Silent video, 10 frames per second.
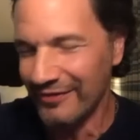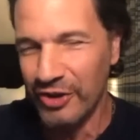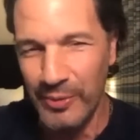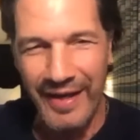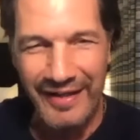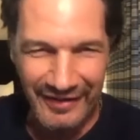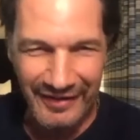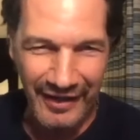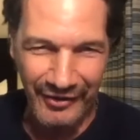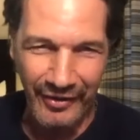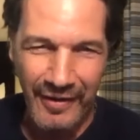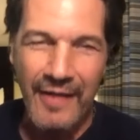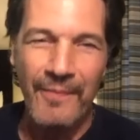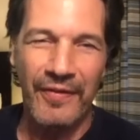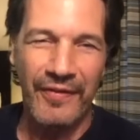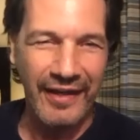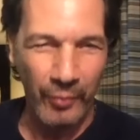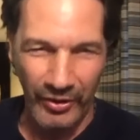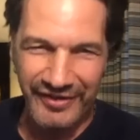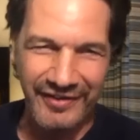2 days later, they had
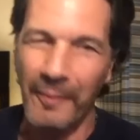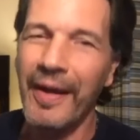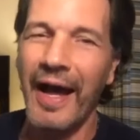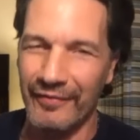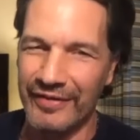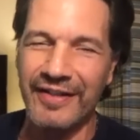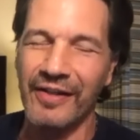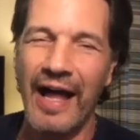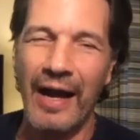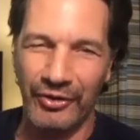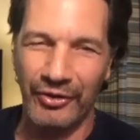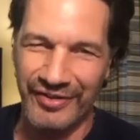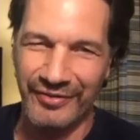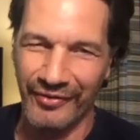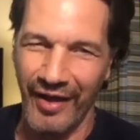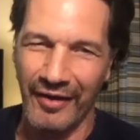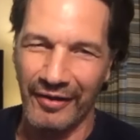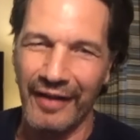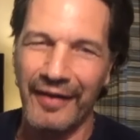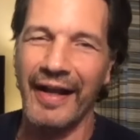worked some kind of a deal out with Chris
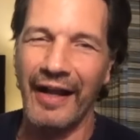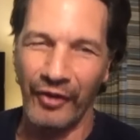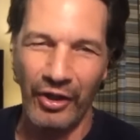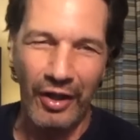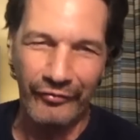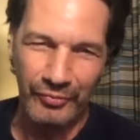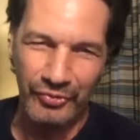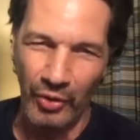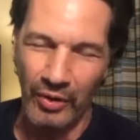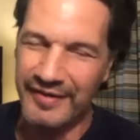O'Donnell. And I got the call from Joel and